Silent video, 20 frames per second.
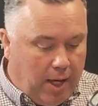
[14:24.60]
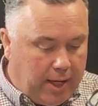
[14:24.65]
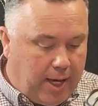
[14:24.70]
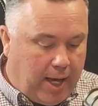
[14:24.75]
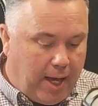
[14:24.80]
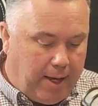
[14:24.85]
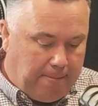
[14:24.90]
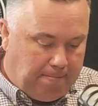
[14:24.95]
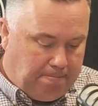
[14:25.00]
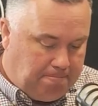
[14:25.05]

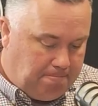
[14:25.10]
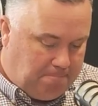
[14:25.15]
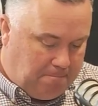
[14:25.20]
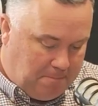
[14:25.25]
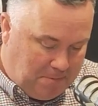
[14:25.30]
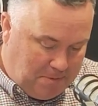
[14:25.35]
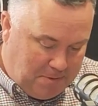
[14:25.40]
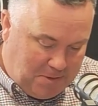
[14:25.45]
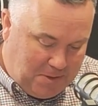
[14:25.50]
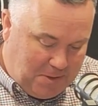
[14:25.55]
Okay.
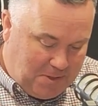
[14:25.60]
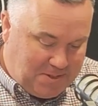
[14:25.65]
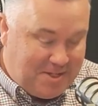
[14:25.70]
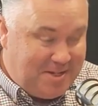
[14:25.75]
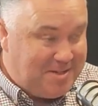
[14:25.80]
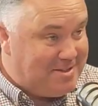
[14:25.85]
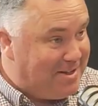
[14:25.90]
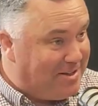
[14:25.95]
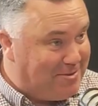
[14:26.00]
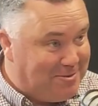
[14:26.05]
Your
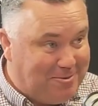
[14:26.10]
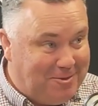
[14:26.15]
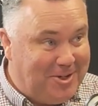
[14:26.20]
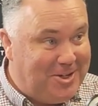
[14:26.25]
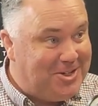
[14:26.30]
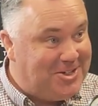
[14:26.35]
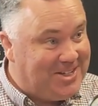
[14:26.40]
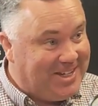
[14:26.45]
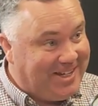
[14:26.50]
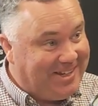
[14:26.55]
season hasn't
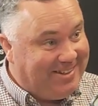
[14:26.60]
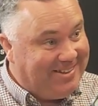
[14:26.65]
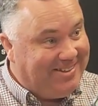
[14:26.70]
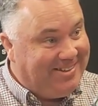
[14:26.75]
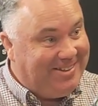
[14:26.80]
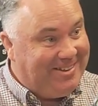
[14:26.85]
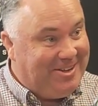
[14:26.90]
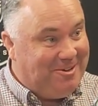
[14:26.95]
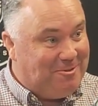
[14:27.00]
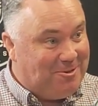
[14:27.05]
finished yet.
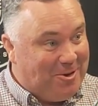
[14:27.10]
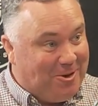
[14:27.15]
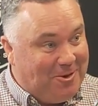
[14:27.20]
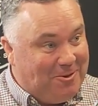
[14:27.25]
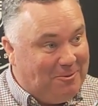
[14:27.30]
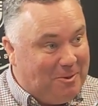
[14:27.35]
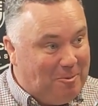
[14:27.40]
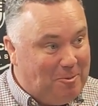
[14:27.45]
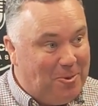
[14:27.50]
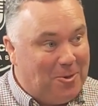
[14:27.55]
You've
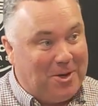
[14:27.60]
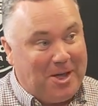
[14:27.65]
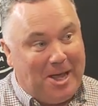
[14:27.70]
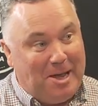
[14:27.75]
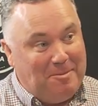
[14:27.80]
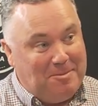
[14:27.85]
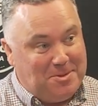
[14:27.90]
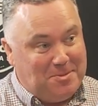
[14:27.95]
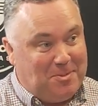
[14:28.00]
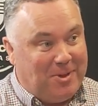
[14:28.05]
got one more
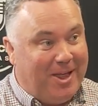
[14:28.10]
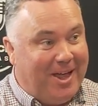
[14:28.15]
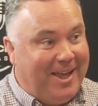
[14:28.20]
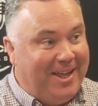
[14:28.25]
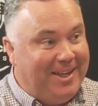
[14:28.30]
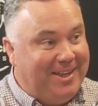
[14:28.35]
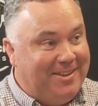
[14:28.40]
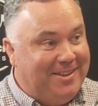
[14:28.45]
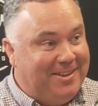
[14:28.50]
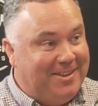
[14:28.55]
game to
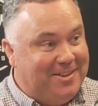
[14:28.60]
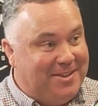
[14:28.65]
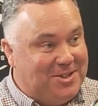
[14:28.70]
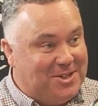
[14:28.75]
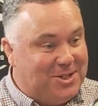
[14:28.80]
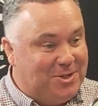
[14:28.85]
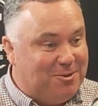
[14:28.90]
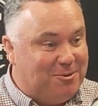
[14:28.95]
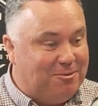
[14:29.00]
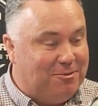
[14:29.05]
play, the
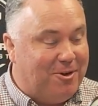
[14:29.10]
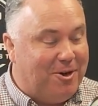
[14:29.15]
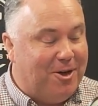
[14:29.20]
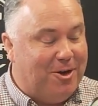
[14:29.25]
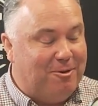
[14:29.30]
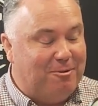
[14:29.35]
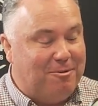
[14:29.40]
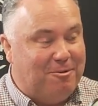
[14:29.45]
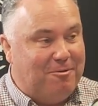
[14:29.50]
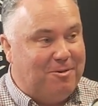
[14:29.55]
Shield
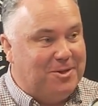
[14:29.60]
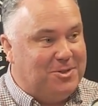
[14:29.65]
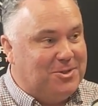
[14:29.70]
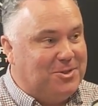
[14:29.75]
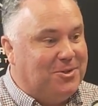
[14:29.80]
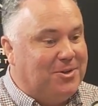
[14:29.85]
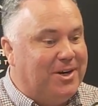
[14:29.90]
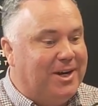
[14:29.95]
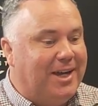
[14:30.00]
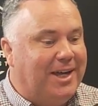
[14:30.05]
final for
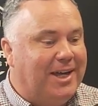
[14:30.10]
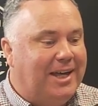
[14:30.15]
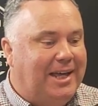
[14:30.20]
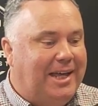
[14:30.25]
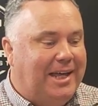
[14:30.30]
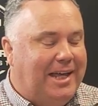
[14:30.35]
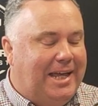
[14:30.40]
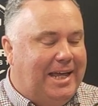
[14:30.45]
Victoria.